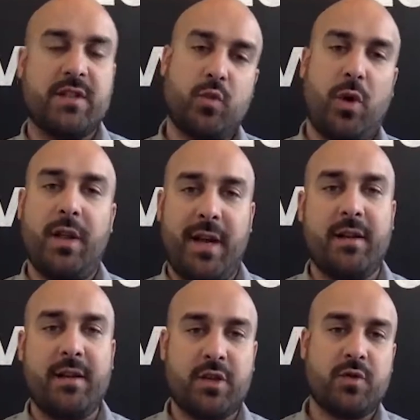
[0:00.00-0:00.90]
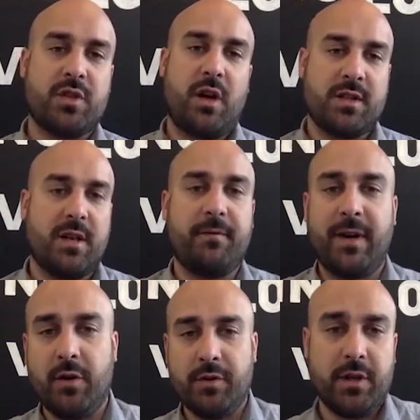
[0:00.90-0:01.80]
why that initial startup
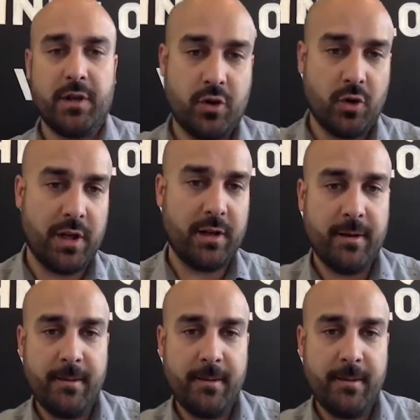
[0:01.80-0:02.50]
failed that you joined?